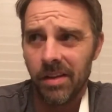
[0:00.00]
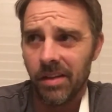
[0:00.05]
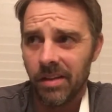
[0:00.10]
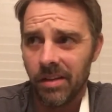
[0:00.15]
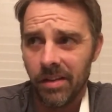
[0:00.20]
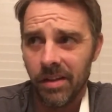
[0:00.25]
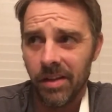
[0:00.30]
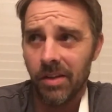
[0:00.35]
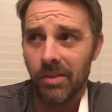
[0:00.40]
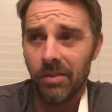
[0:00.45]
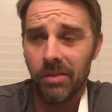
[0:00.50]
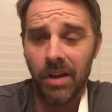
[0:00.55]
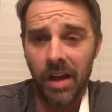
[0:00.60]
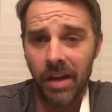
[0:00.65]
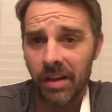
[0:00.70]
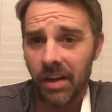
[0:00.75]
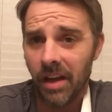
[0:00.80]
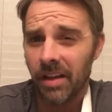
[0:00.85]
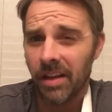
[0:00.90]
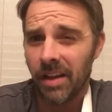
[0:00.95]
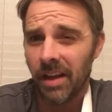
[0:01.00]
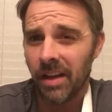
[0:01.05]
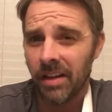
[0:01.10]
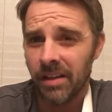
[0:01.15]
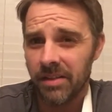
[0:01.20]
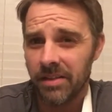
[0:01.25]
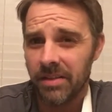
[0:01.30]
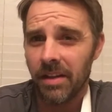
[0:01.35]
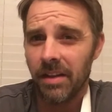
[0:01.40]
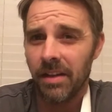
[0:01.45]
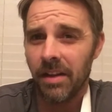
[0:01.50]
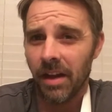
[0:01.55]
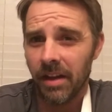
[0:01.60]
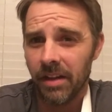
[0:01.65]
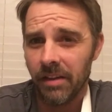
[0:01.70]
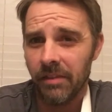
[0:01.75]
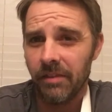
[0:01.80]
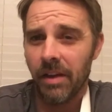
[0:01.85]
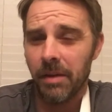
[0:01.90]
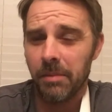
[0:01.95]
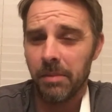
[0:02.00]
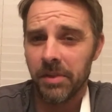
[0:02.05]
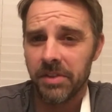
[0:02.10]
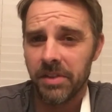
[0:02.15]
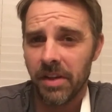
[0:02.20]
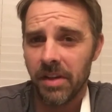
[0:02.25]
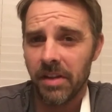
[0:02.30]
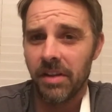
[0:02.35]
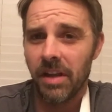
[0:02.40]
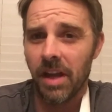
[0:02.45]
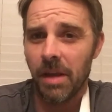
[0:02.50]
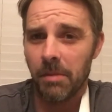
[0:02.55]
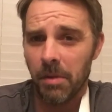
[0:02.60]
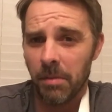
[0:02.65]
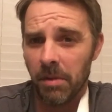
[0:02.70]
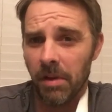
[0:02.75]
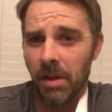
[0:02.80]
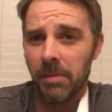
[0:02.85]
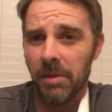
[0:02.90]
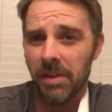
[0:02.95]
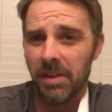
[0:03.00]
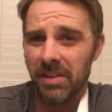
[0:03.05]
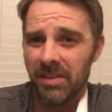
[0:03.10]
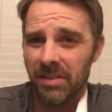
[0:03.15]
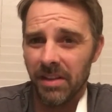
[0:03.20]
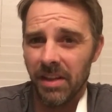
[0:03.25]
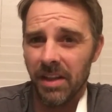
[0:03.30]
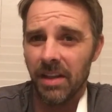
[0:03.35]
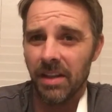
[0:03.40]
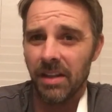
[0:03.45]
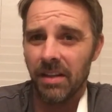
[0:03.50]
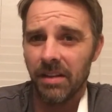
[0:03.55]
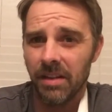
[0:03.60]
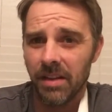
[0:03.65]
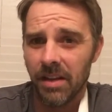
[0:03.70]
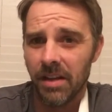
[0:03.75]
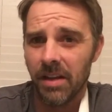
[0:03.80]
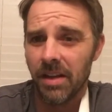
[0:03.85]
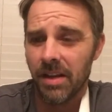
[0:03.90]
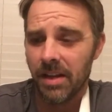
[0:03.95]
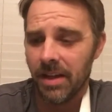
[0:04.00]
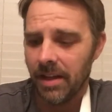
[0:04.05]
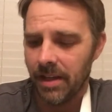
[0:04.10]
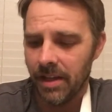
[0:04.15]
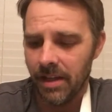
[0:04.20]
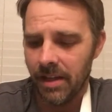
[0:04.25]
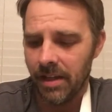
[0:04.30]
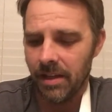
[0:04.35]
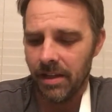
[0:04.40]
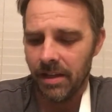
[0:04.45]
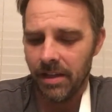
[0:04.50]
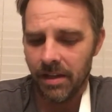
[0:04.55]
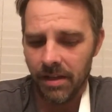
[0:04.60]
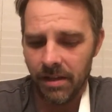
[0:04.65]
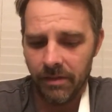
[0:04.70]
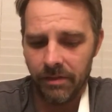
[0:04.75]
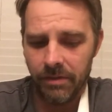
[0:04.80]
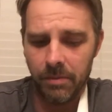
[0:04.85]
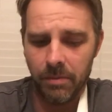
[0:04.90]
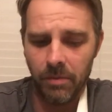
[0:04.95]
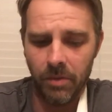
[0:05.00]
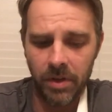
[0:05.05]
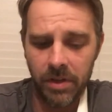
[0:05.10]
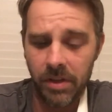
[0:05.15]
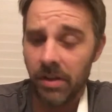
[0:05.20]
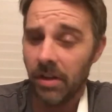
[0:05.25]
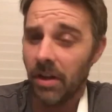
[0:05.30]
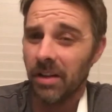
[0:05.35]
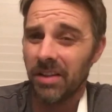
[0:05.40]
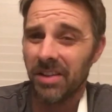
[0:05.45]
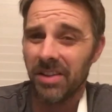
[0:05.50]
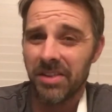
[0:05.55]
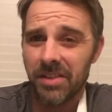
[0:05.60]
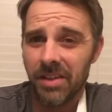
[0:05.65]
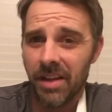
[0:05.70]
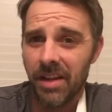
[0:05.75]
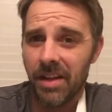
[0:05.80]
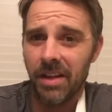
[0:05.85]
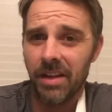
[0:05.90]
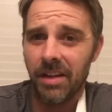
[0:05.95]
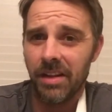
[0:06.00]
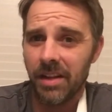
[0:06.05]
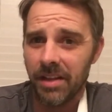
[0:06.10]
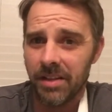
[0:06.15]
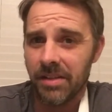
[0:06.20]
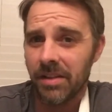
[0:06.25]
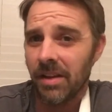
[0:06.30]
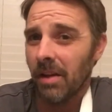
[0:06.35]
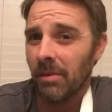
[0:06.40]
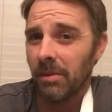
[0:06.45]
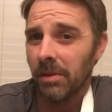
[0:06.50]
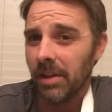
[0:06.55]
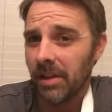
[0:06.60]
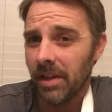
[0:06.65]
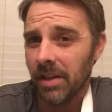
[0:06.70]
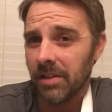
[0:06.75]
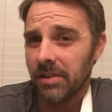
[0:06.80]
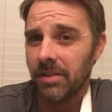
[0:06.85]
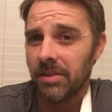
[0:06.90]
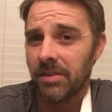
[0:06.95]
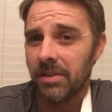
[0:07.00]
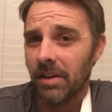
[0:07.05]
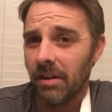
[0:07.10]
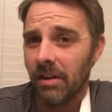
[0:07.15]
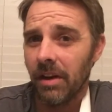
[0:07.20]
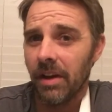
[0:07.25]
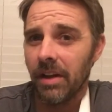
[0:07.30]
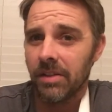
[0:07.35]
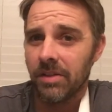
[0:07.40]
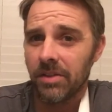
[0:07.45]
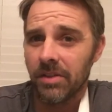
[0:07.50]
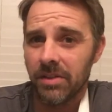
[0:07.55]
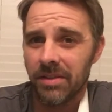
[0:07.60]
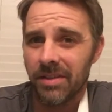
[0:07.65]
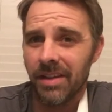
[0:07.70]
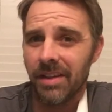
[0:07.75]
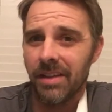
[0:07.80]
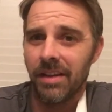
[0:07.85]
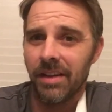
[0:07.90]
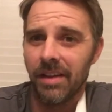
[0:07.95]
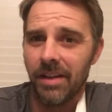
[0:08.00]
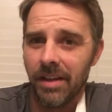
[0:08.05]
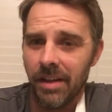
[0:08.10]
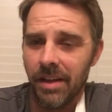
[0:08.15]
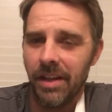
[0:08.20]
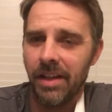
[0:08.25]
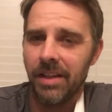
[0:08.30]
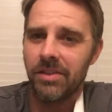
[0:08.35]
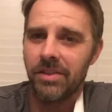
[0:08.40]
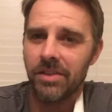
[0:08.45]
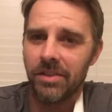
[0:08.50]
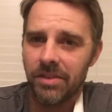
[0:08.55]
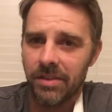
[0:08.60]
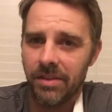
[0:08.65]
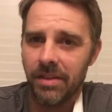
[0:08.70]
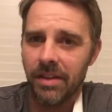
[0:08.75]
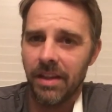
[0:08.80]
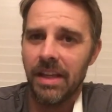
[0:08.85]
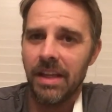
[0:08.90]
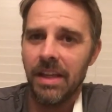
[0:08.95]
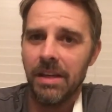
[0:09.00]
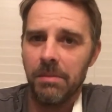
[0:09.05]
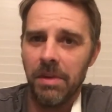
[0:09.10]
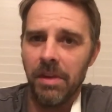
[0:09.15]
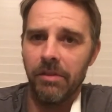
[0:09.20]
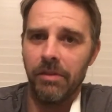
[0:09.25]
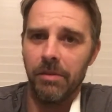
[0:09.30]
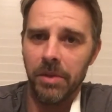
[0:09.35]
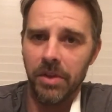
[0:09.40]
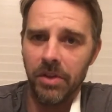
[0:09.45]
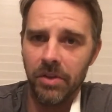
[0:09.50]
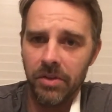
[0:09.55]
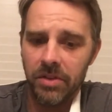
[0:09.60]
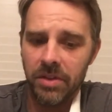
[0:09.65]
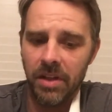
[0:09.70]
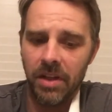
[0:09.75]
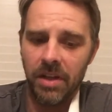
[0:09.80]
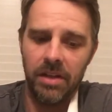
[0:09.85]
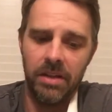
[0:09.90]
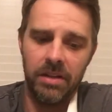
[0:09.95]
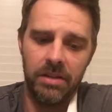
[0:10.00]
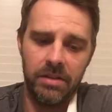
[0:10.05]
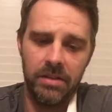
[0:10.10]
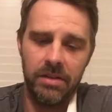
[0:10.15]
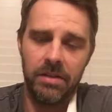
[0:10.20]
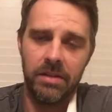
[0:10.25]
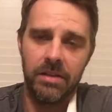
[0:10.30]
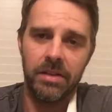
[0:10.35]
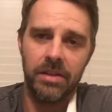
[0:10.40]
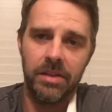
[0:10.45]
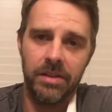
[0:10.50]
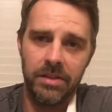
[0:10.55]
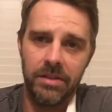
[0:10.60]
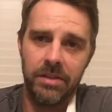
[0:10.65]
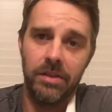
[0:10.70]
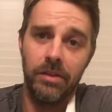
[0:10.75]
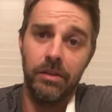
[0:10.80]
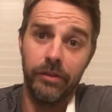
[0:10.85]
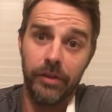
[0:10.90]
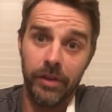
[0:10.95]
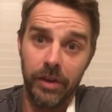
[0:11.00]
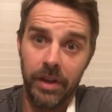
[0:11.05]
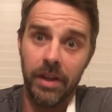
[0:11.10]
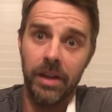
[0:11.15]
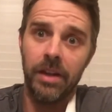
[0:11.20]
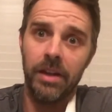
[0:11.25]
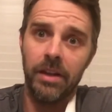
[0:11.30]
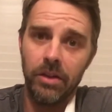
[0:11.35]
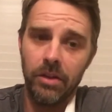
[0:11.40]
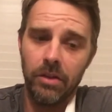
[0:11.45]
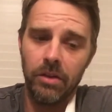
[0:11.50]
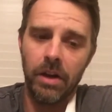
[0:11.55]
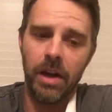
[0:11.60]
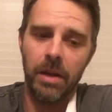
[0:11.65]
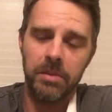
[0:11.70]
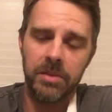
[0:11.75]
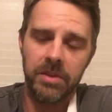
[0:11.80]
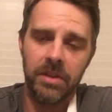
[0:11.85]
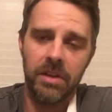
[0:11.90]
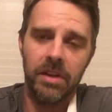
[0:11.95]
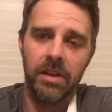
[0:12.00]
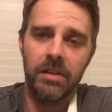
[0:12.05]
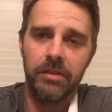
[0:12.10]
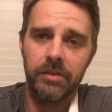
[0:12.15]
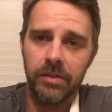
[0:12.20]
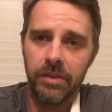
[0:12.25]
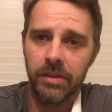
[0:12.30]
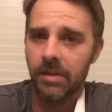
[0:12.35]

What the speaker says: You know, I kind of said 95% of the time I'll probably be in a sling. From what the doctor said, it's not really necessary. It's just to keep me from using it, because you forget and you grab stuff.